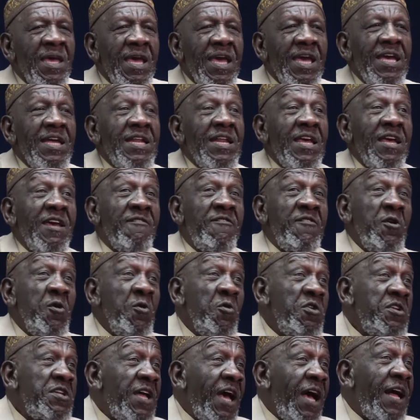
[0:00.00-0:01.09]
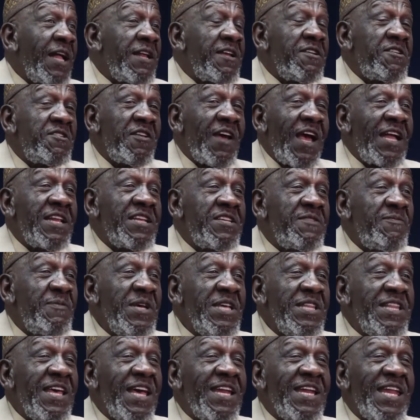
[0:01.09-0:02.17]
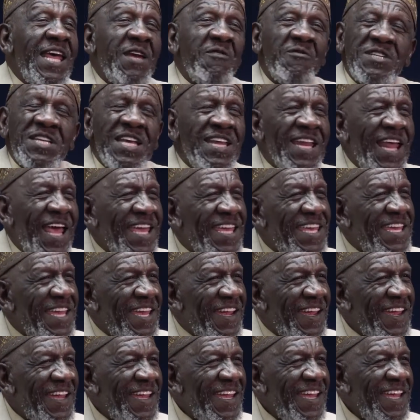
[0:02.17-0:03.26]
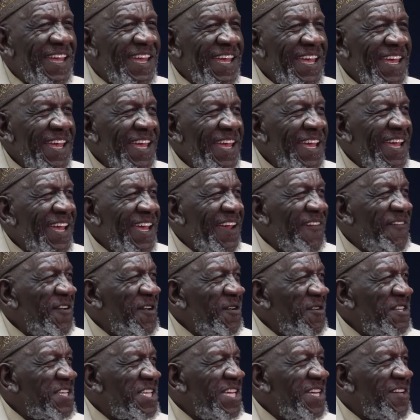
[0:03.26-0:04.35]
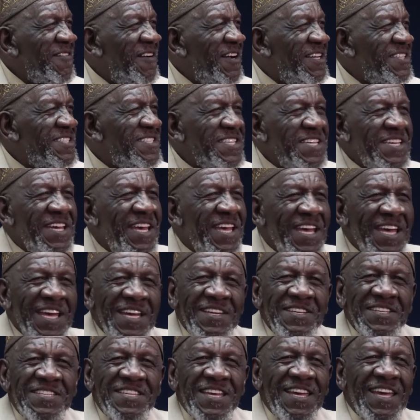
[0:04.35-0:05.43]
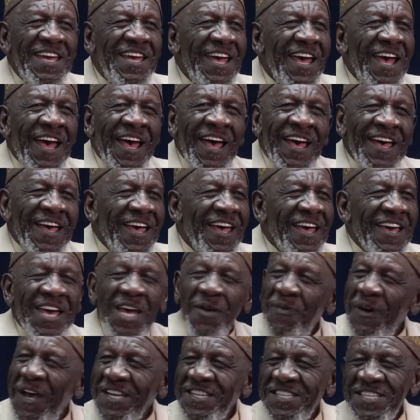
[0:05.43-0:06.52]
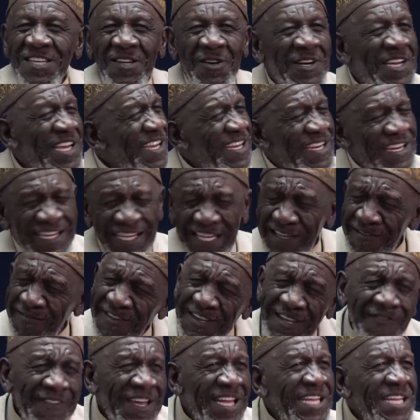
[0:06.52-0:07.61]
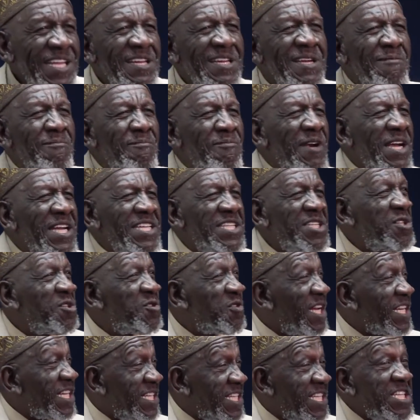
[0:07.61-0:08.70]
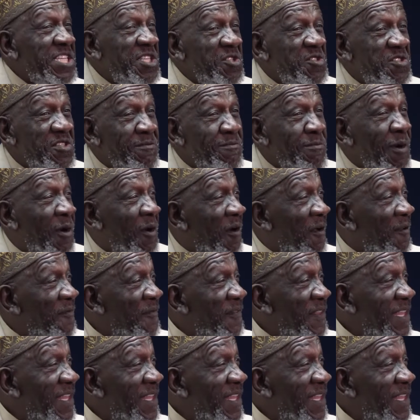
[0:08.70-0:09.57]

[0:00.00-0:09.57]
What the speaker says: And if you started trying to speak that language, they like you. If you see one say, you say, "Que paso?" He'll embrace you and try to teach you some more.